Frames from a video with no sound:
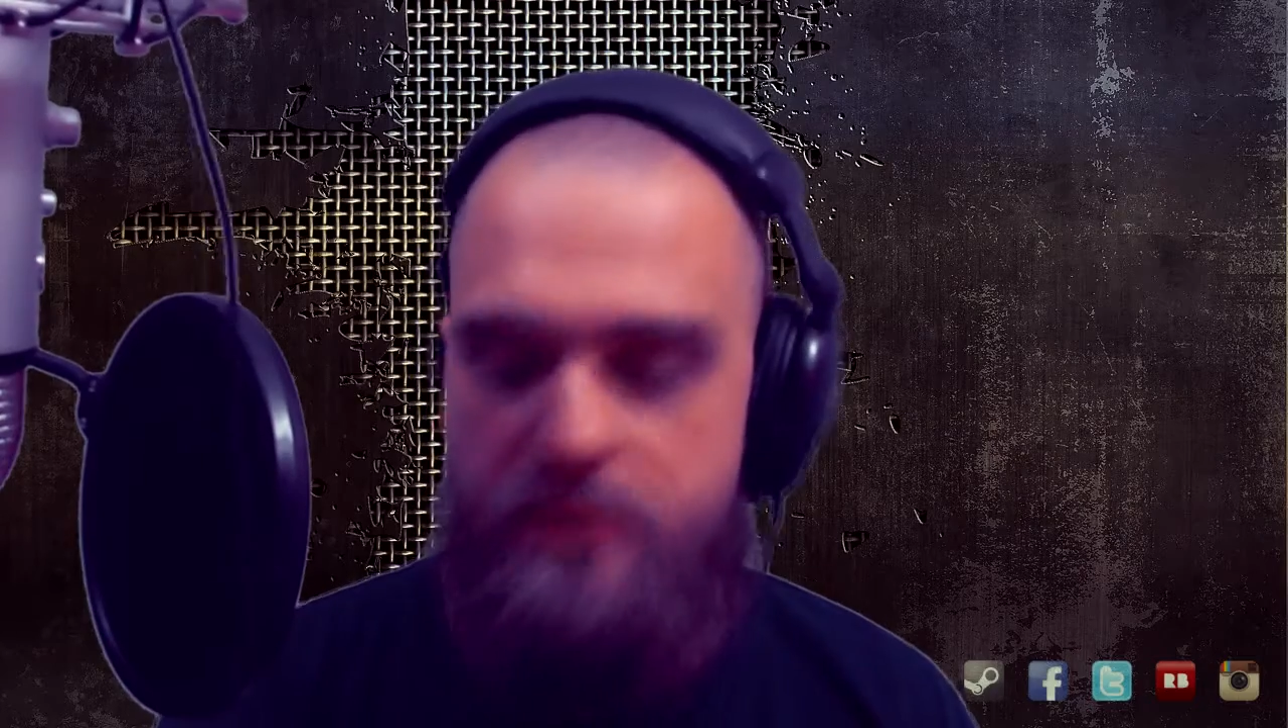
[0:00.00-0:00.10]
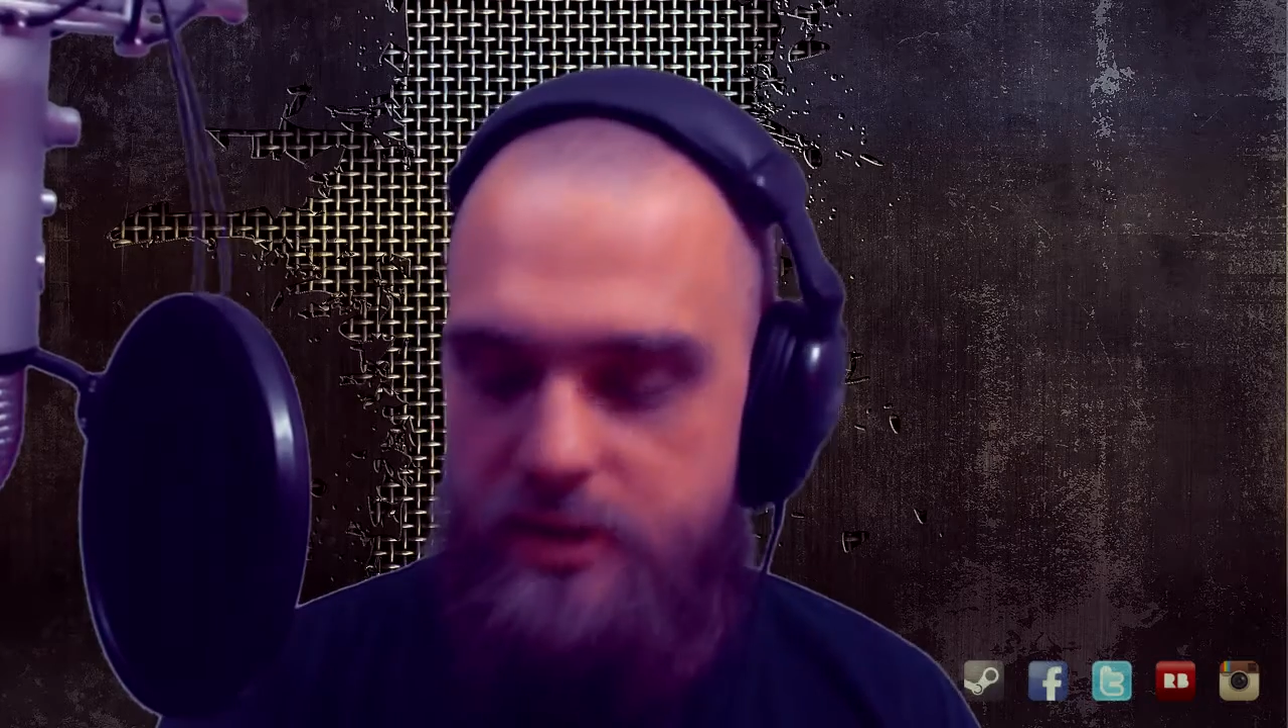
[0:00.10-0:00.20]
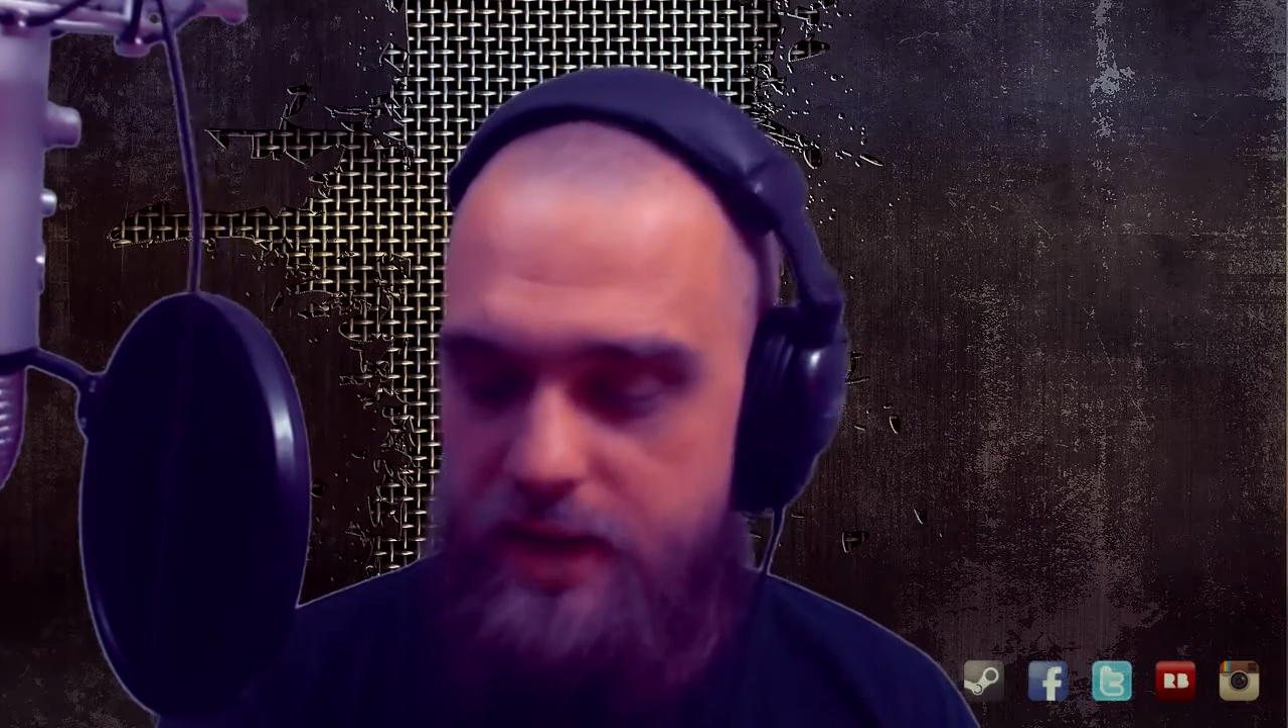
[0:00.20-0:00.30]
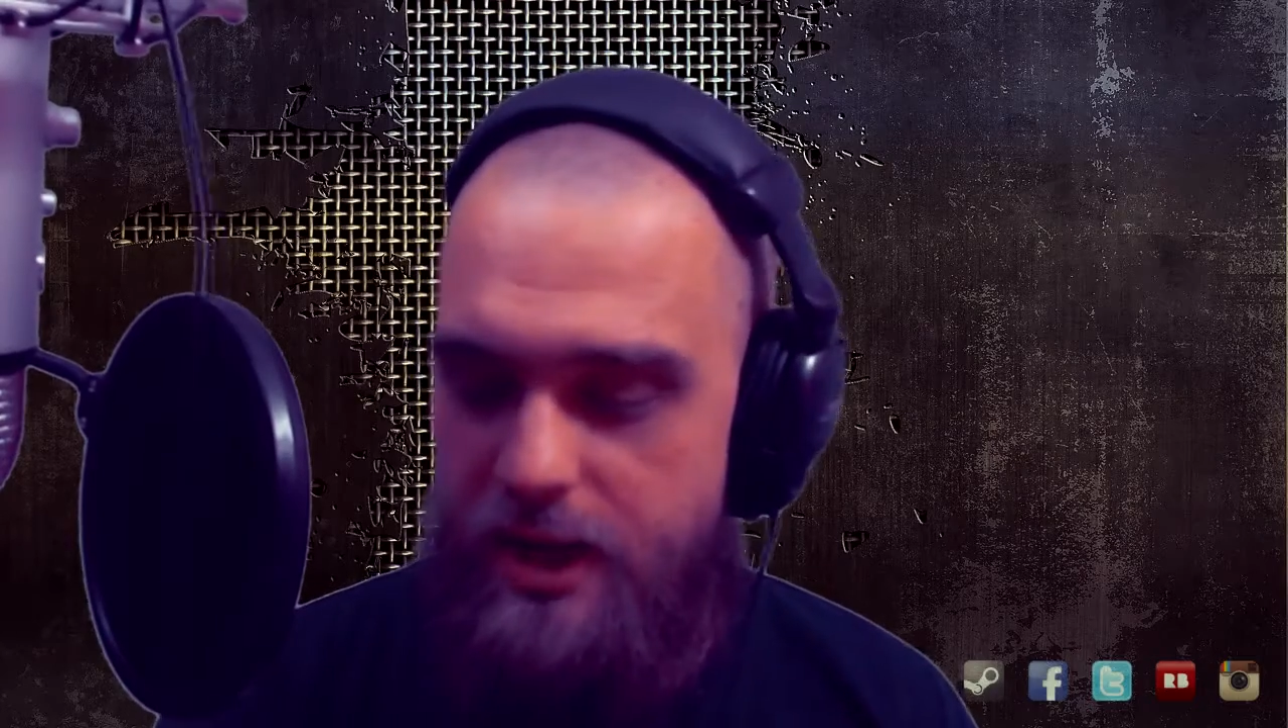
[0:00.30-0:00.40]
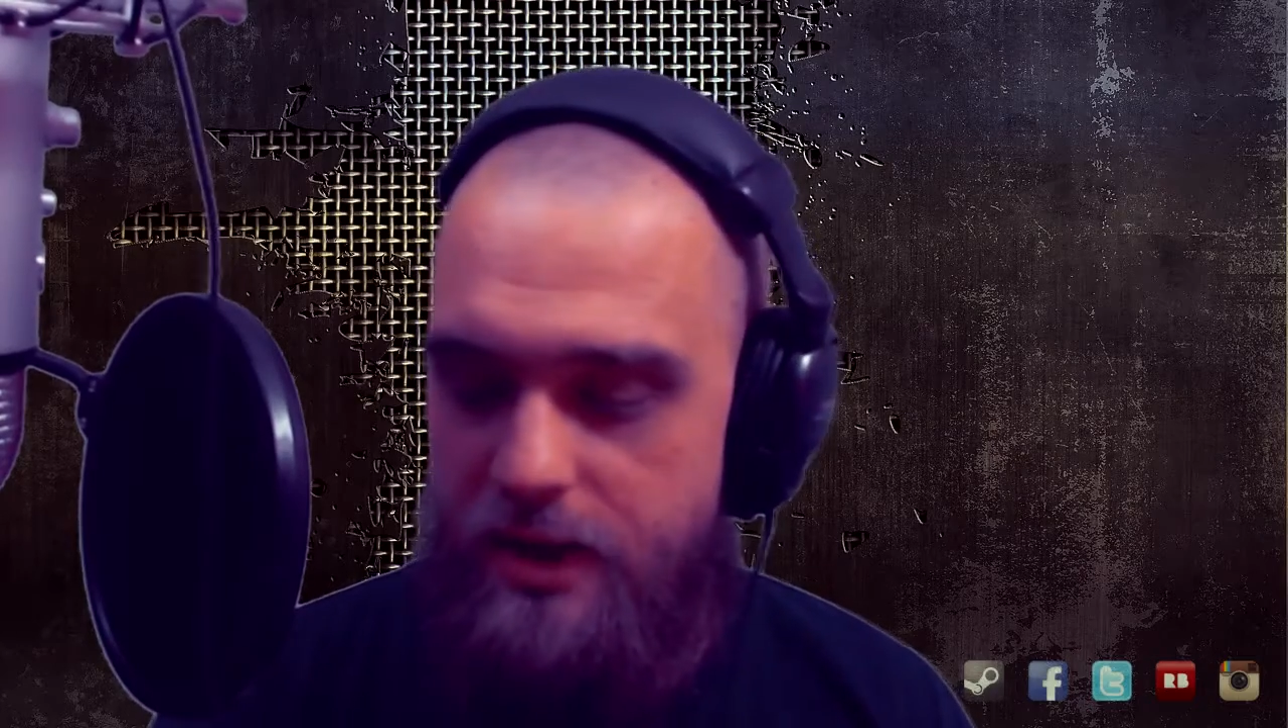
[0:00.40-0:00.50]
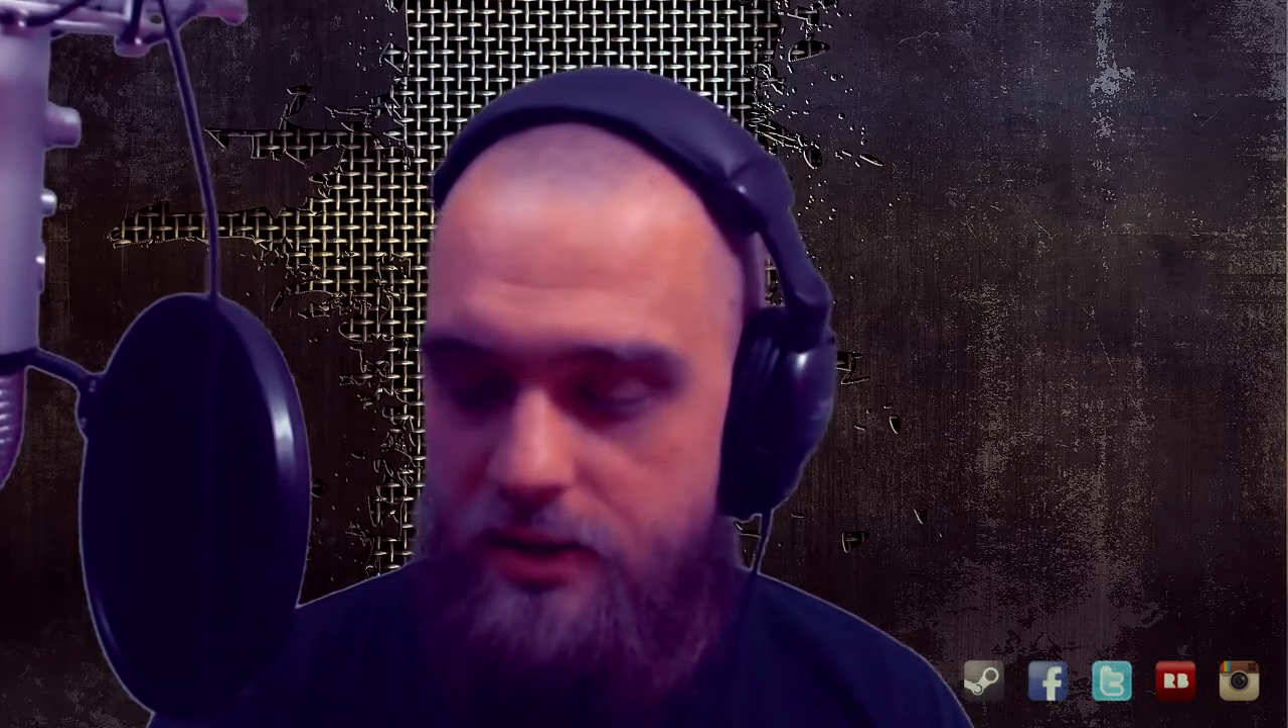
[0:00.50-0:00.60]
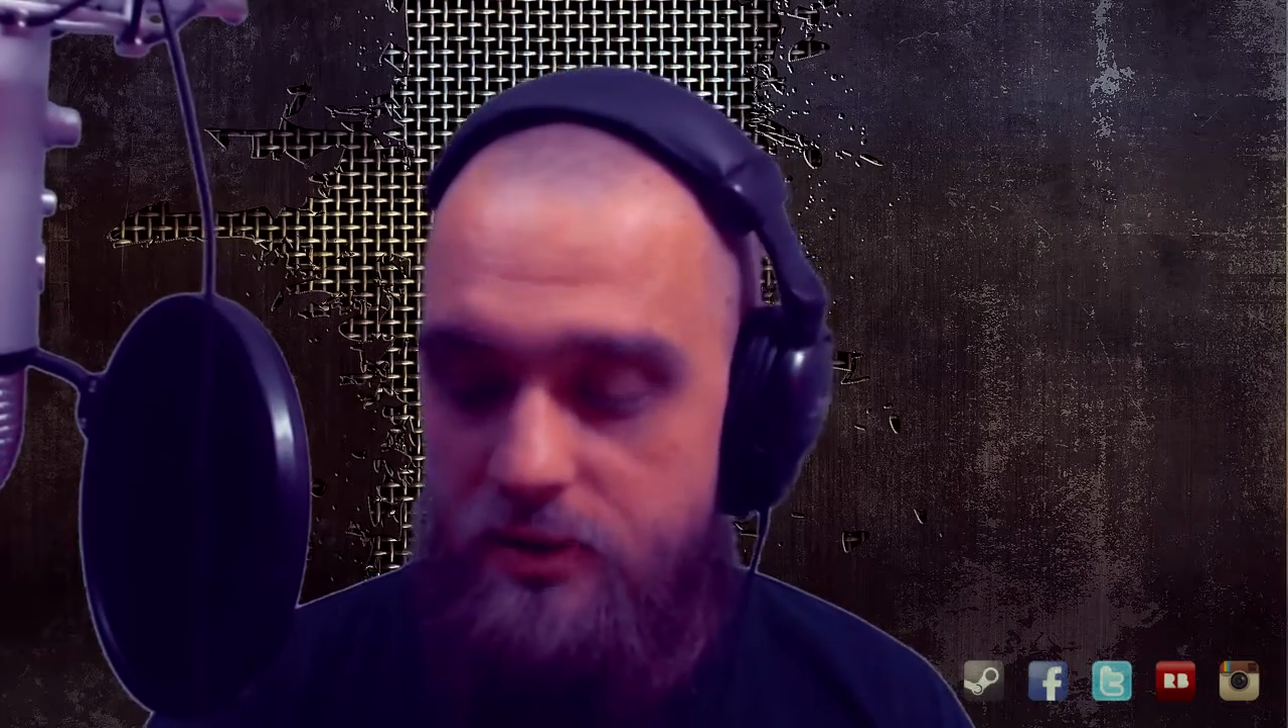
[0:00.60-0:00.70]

yeah.